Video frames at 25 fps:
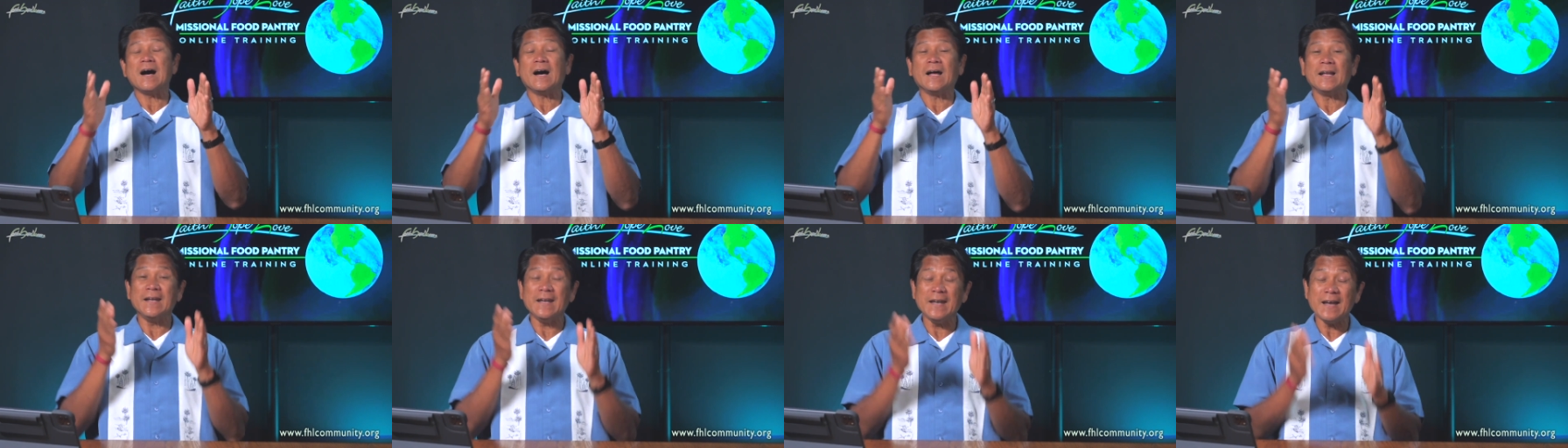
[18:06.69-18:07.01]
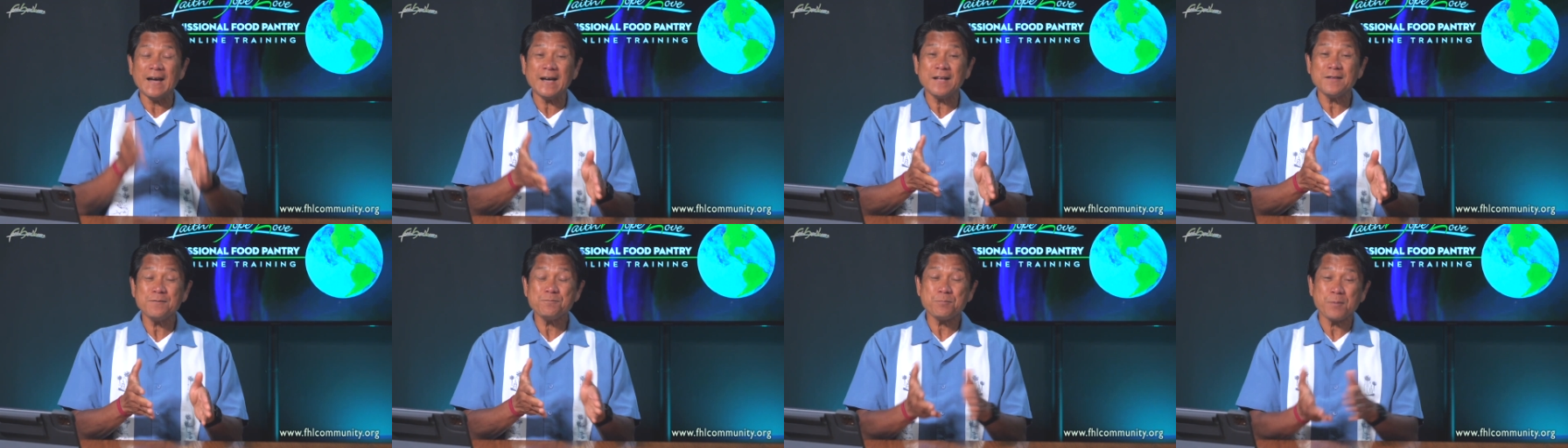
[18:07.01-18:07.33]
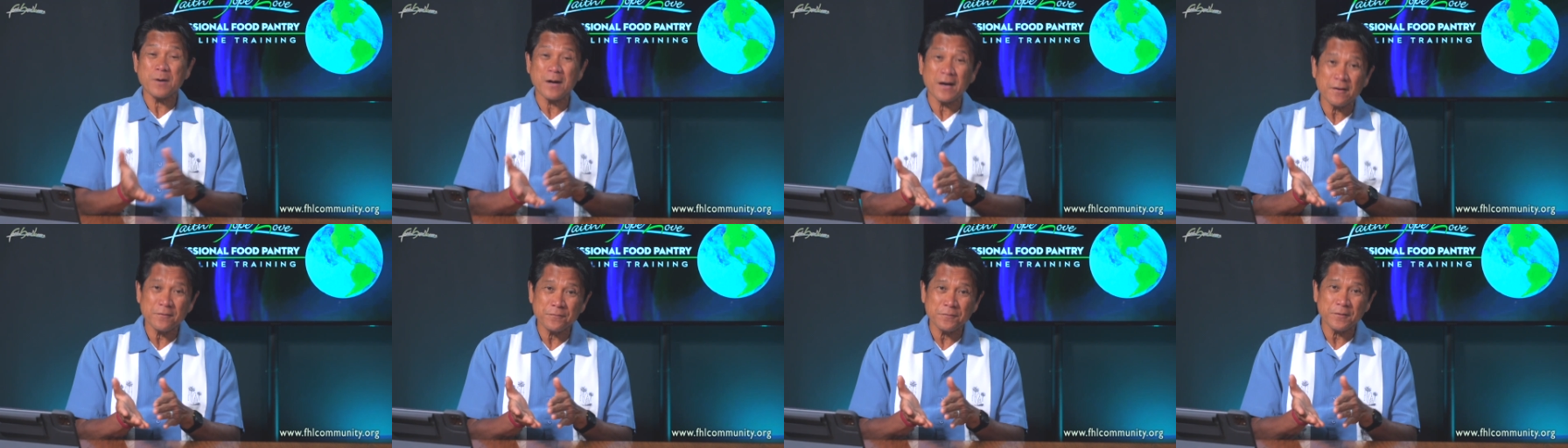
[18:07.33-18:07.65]
a
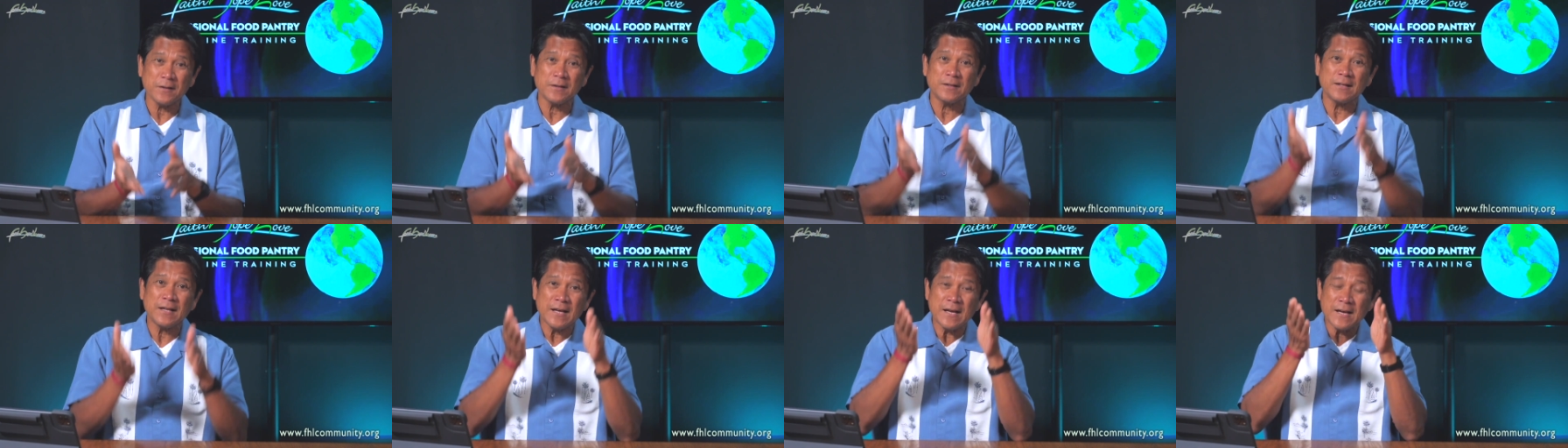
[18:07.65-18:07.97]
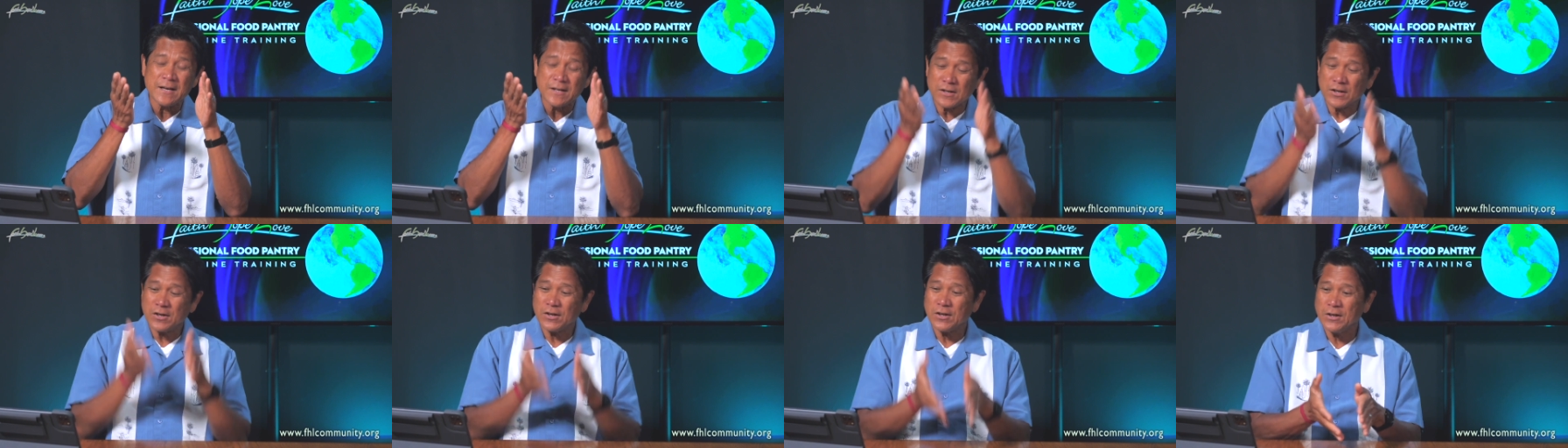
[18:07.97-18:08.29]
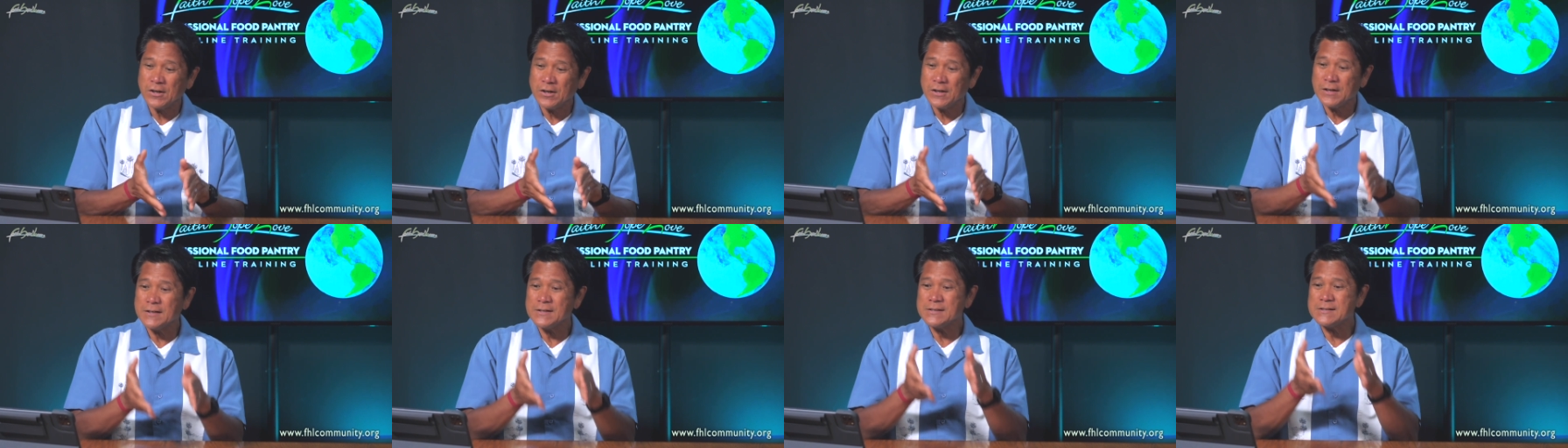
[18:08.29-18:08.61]
nonprofit
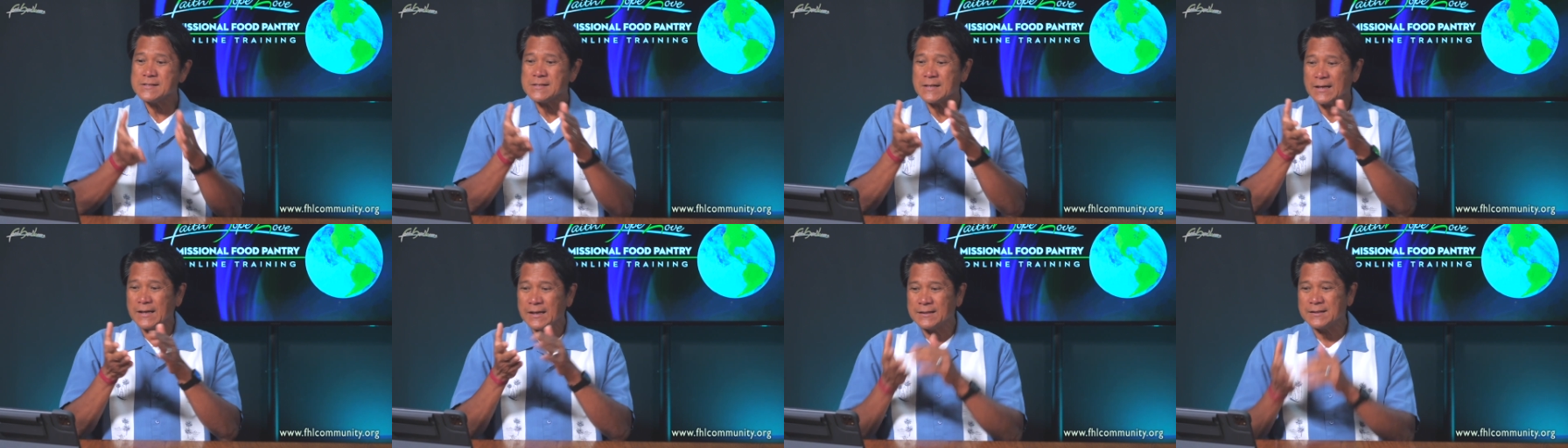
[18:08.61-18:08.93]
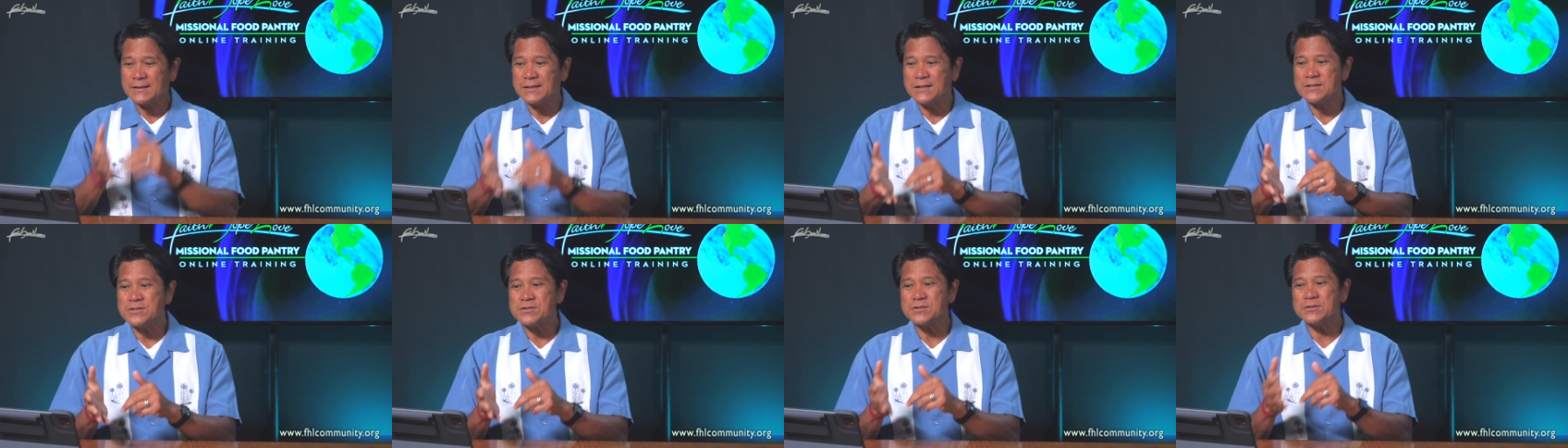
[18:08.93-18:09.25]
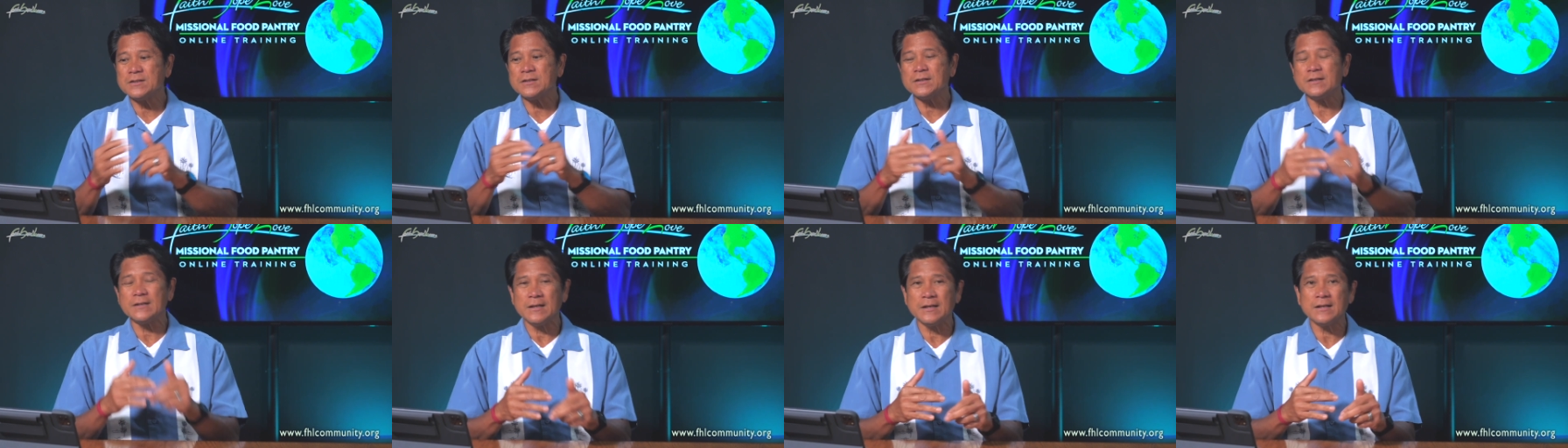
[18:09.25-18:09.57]
earns
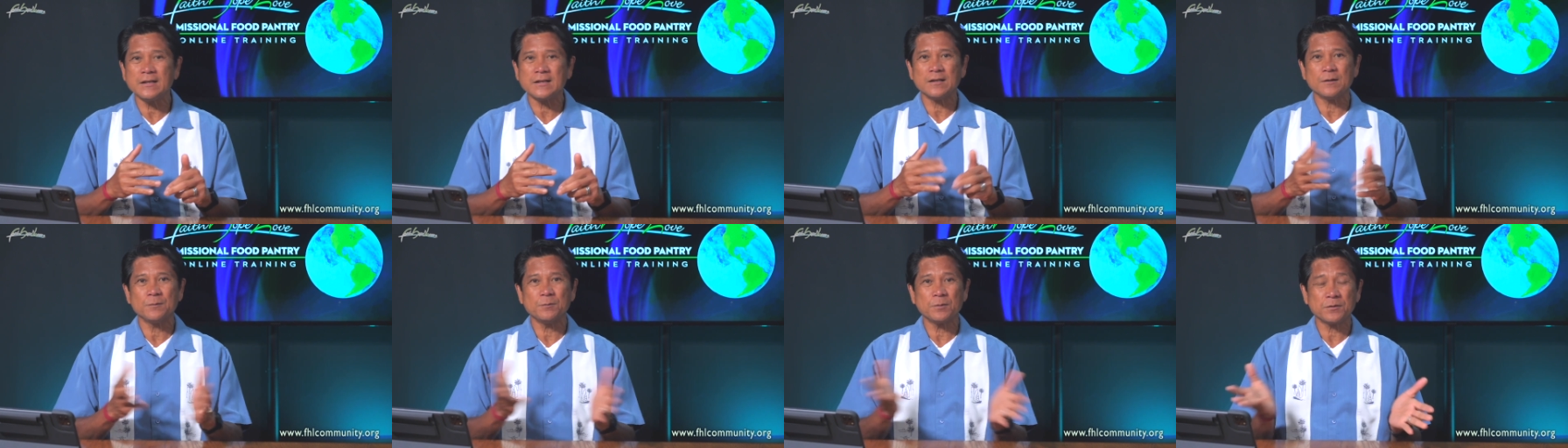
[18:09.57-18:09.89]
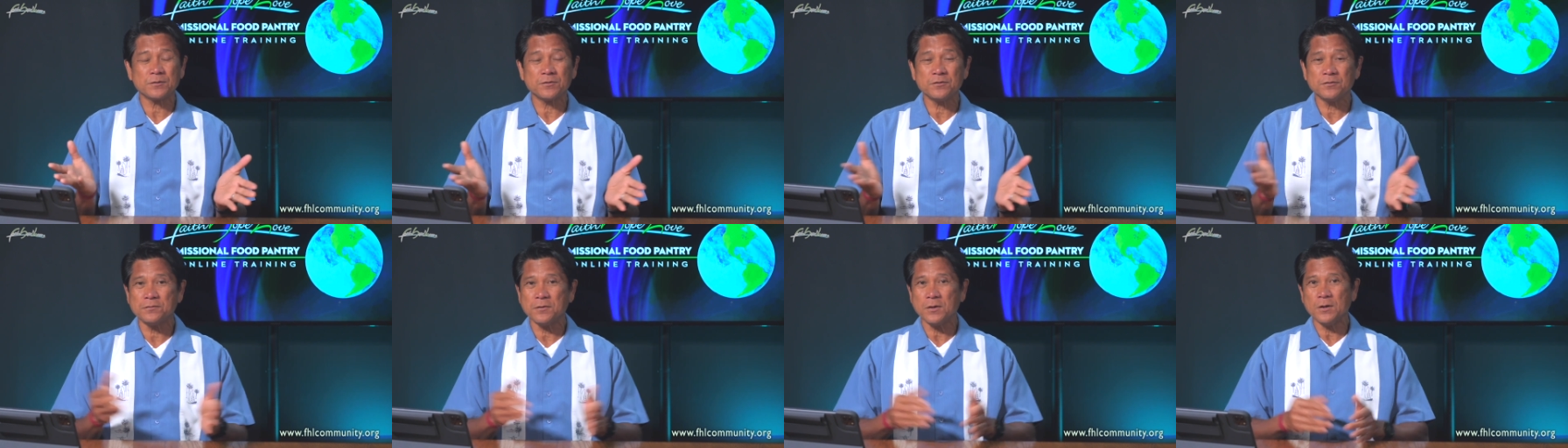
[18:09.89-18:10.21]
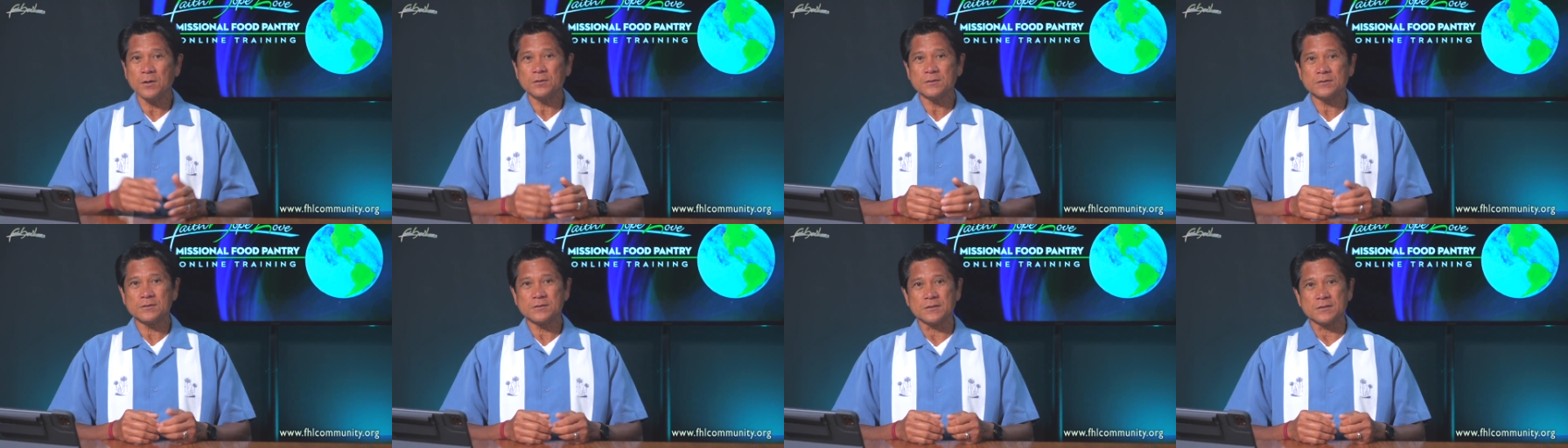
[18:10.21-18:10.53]
additional income through
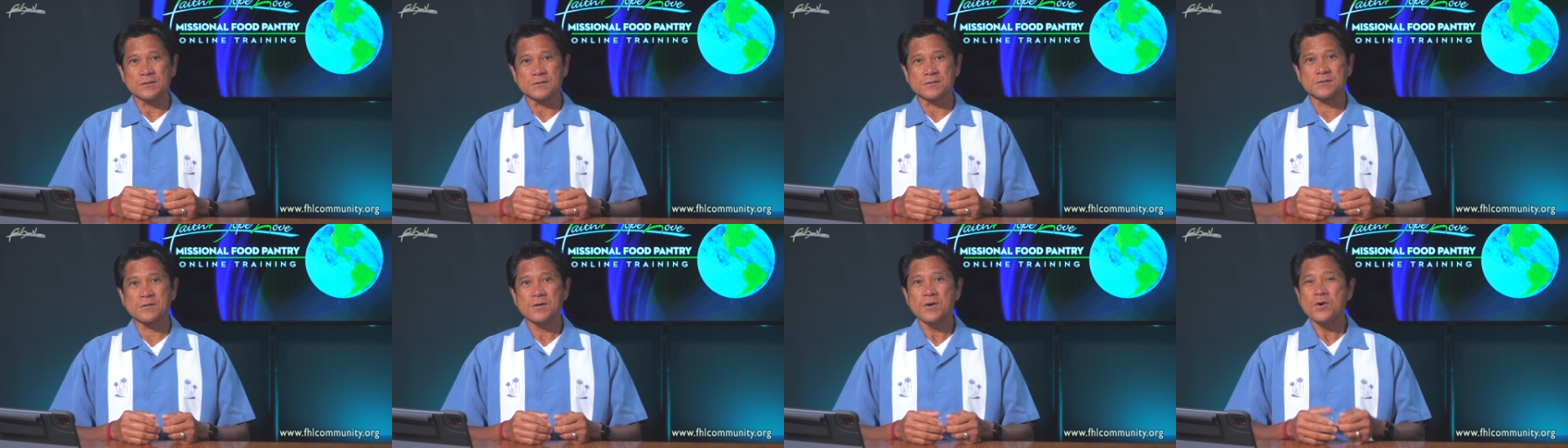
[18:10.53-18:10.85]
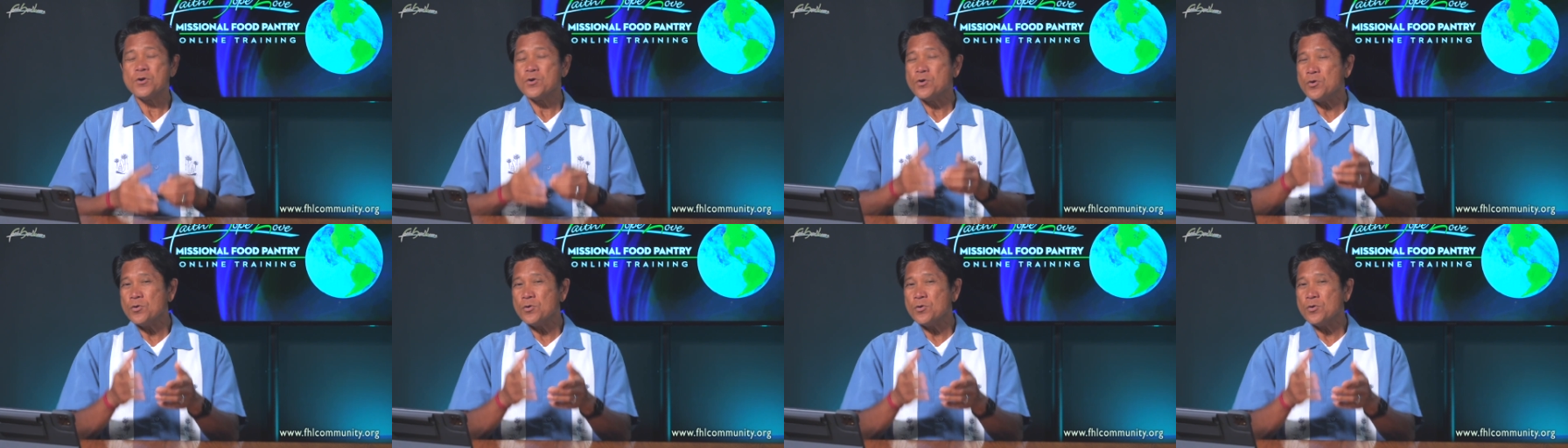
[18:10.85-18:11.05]
volunteers